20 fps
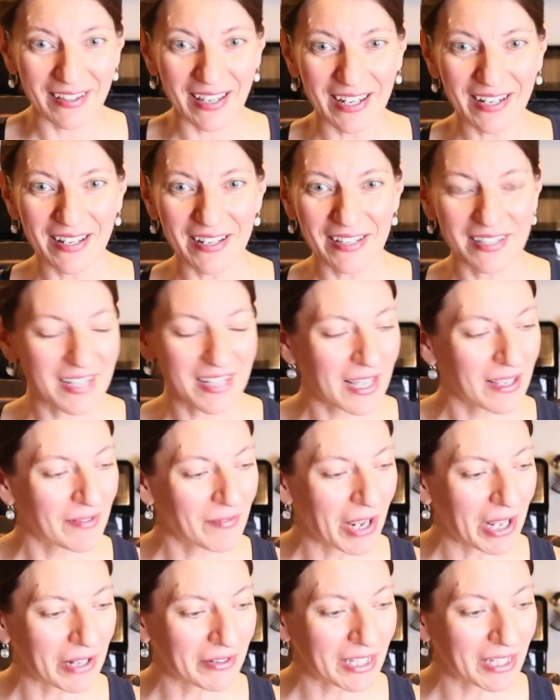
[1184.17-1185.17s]
Like I said,
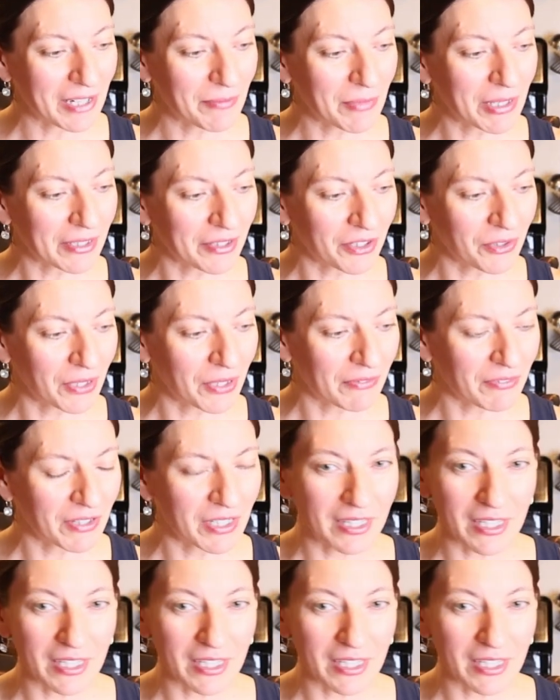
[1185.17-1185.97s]
I'll email you everything.